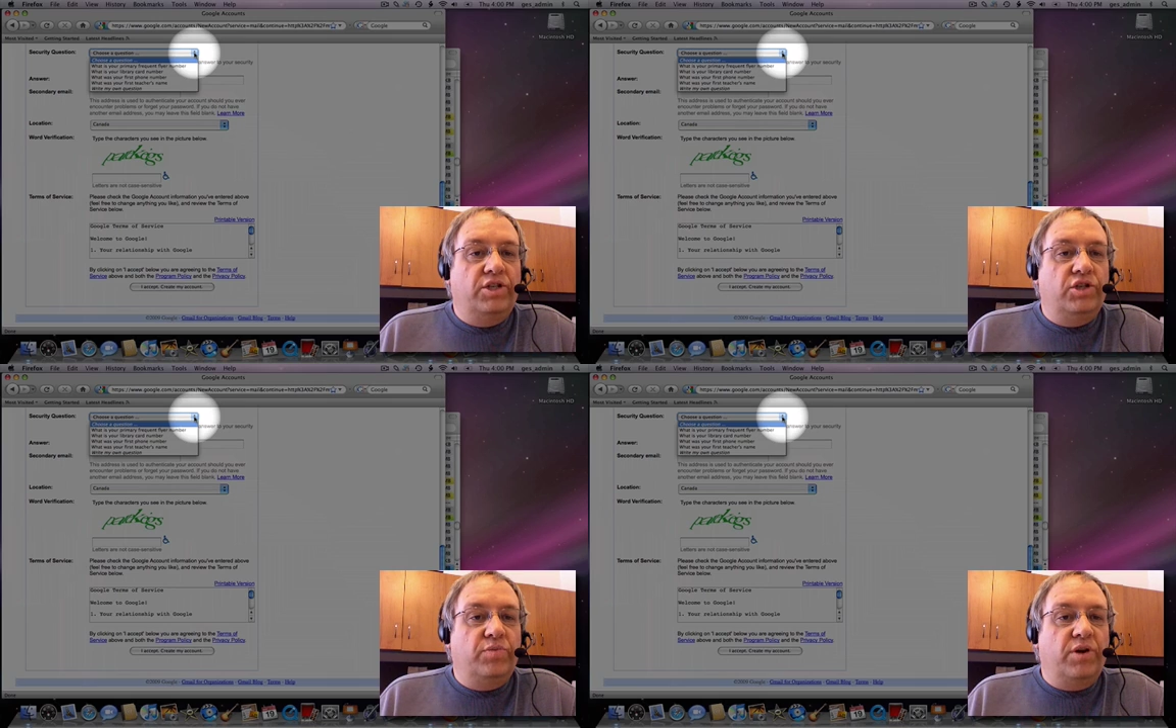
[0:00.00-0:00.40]

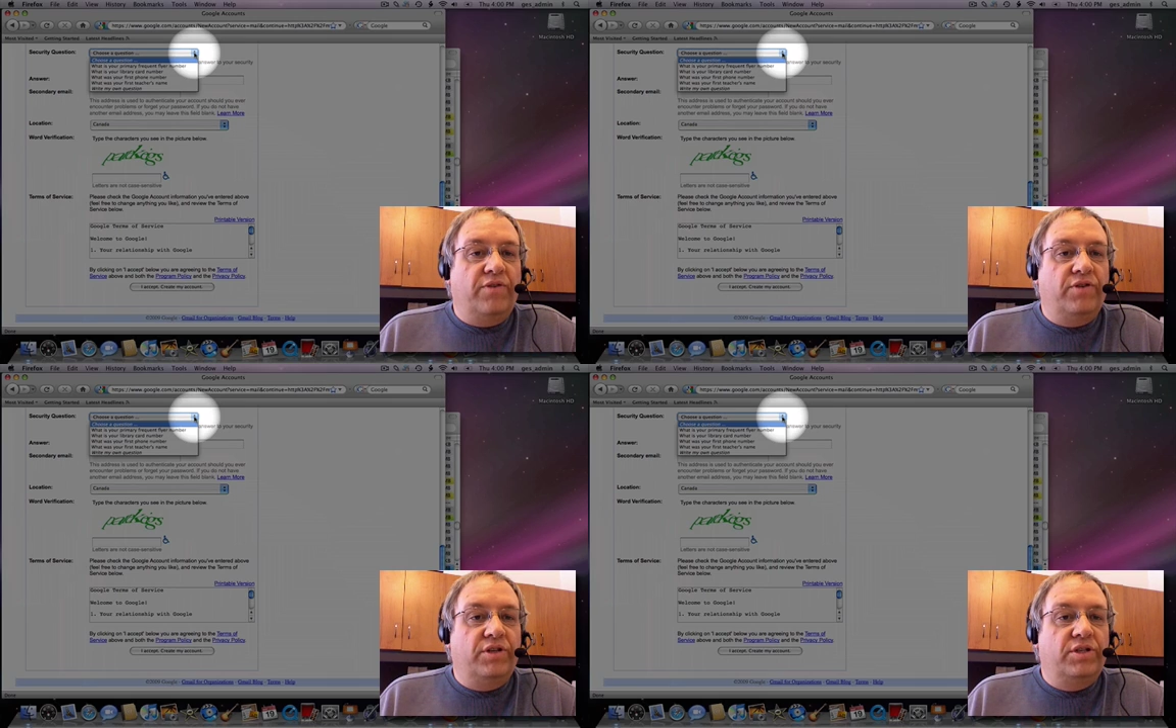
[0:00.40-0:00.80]
your
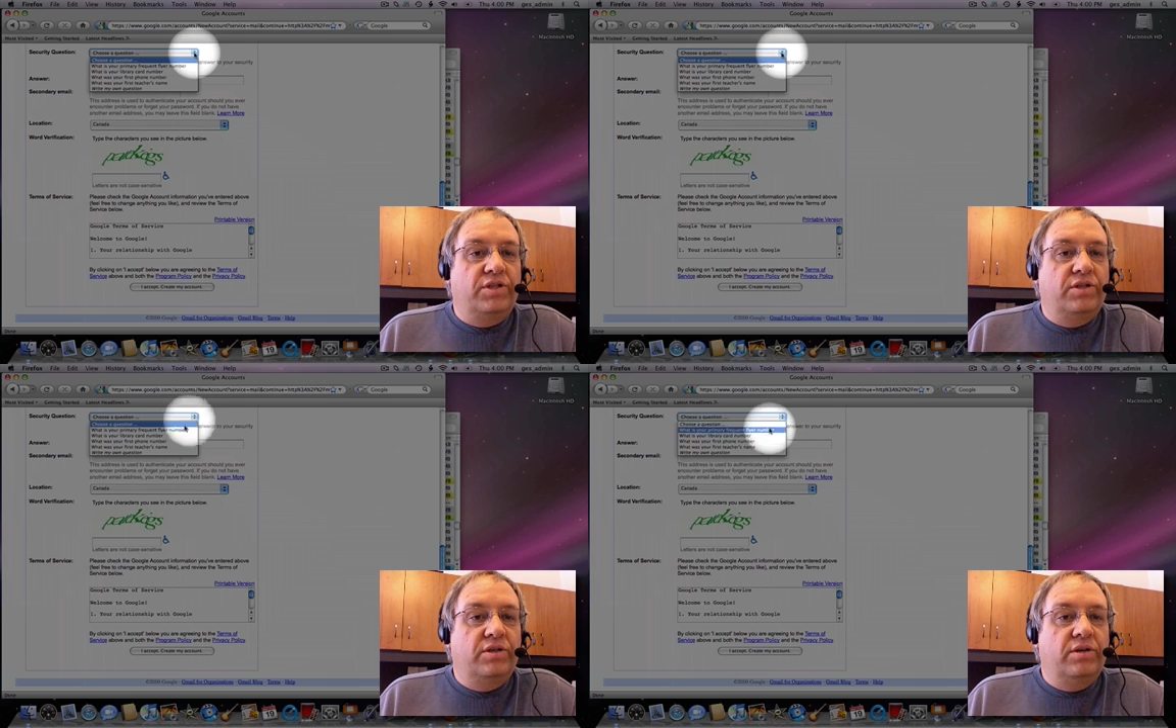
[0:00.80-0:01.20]

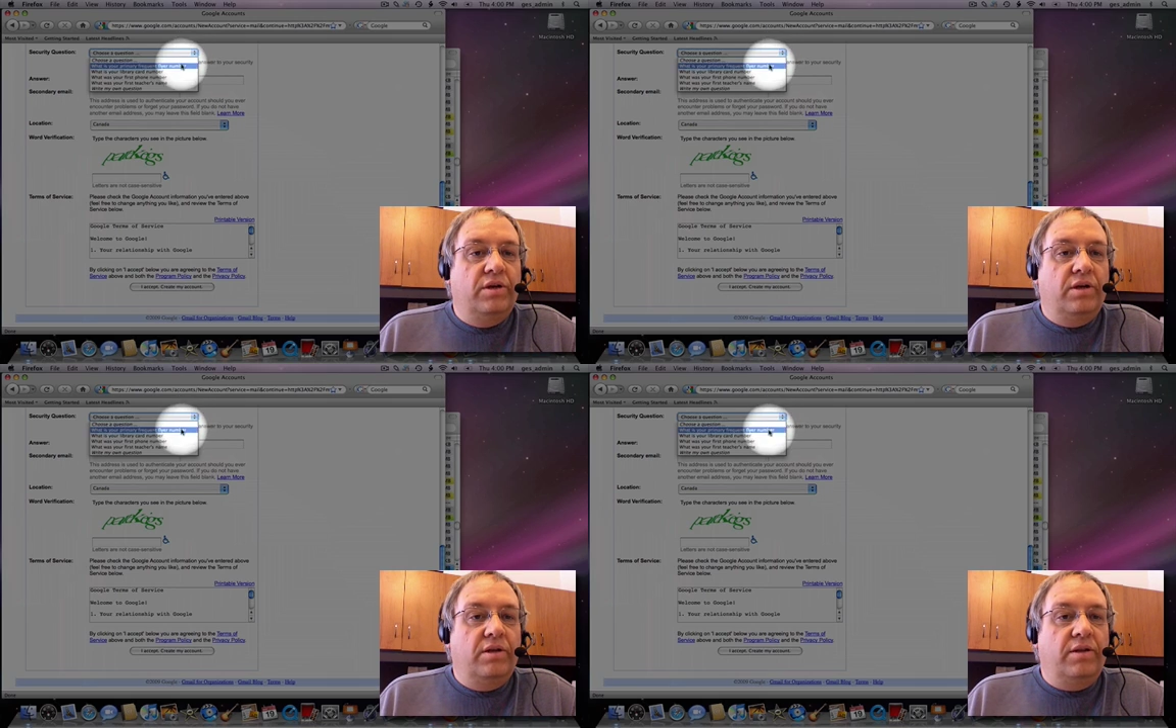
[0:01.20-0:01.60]
preference
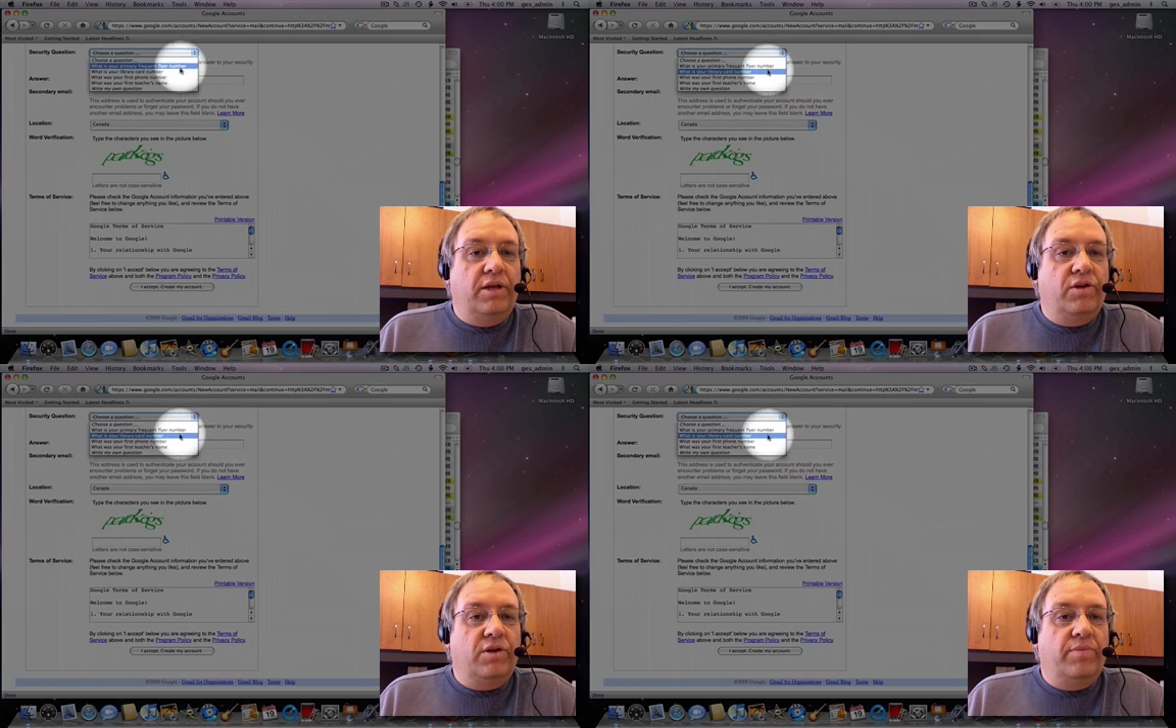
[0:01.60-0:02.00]
that
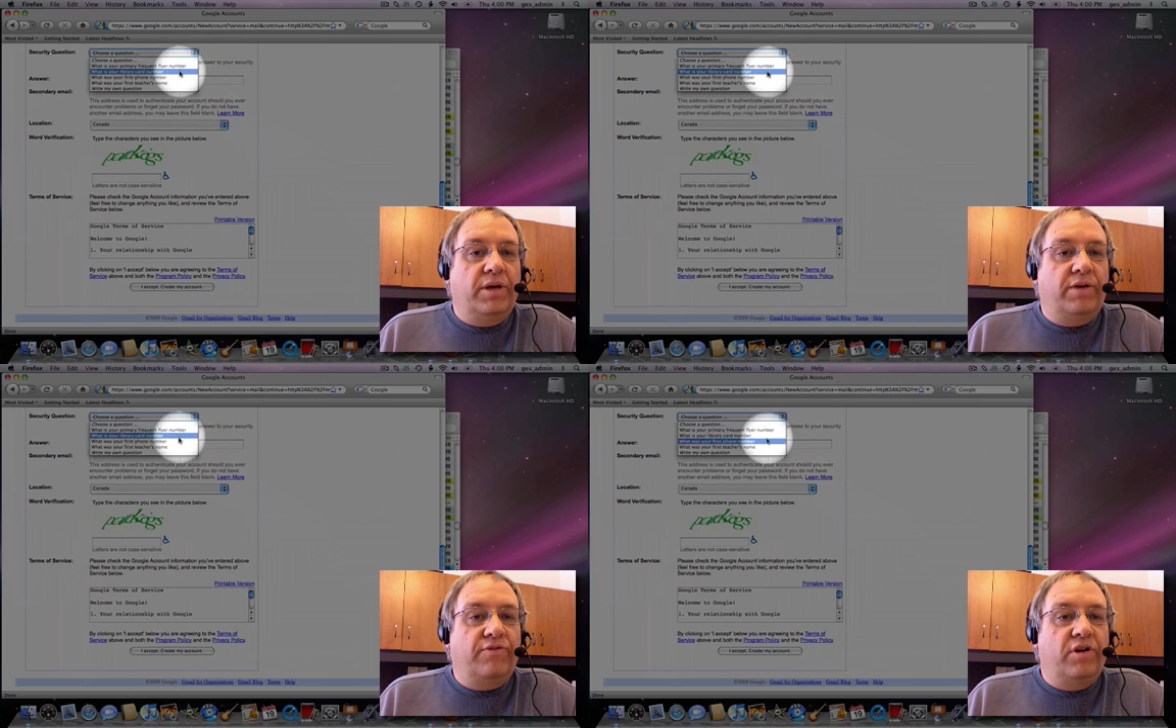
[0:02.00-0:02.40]
you can
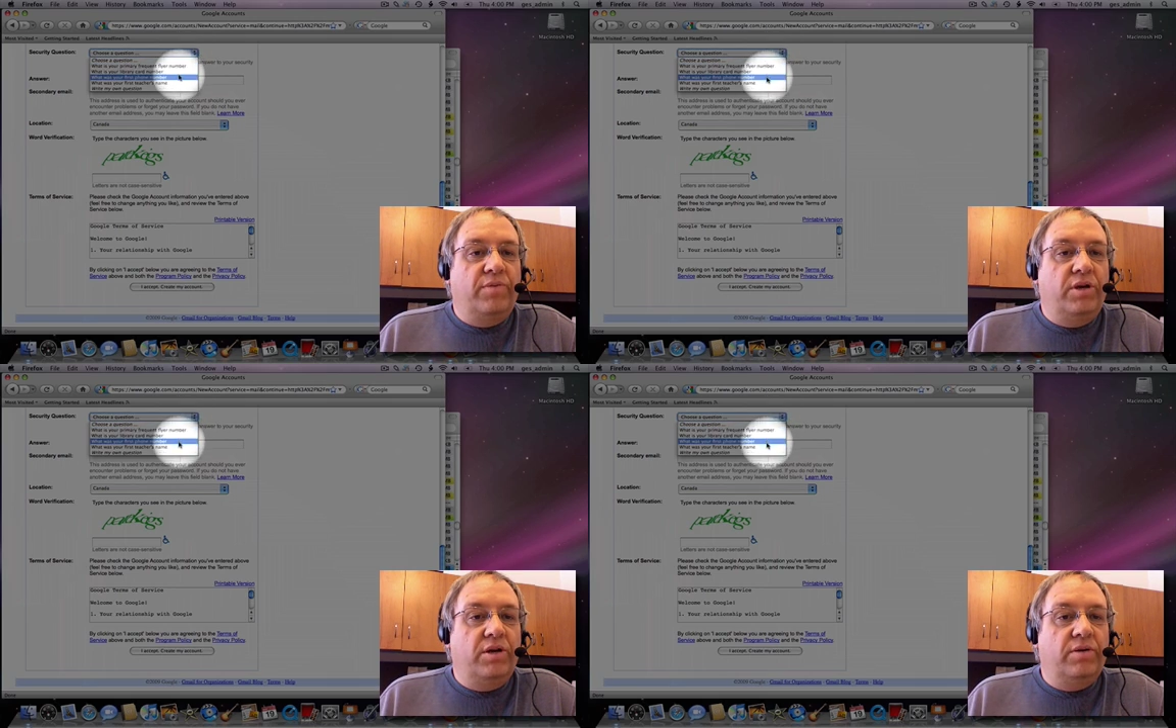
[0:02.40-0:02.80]
pick from
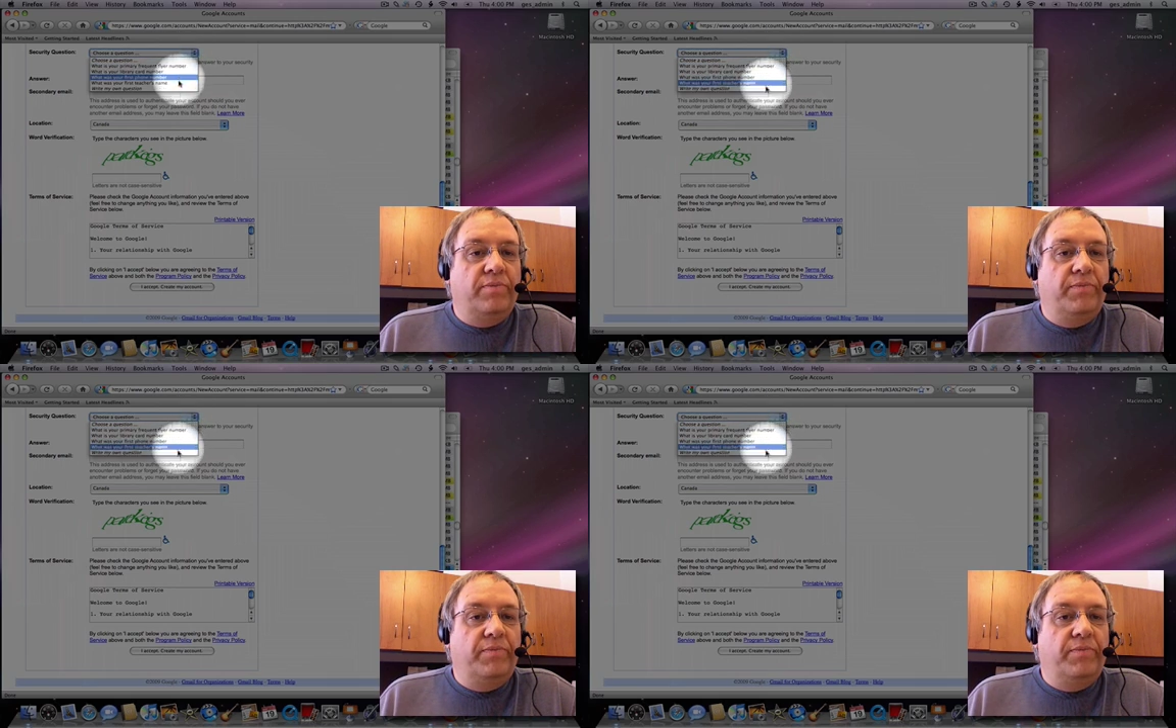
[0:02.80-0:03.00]
here.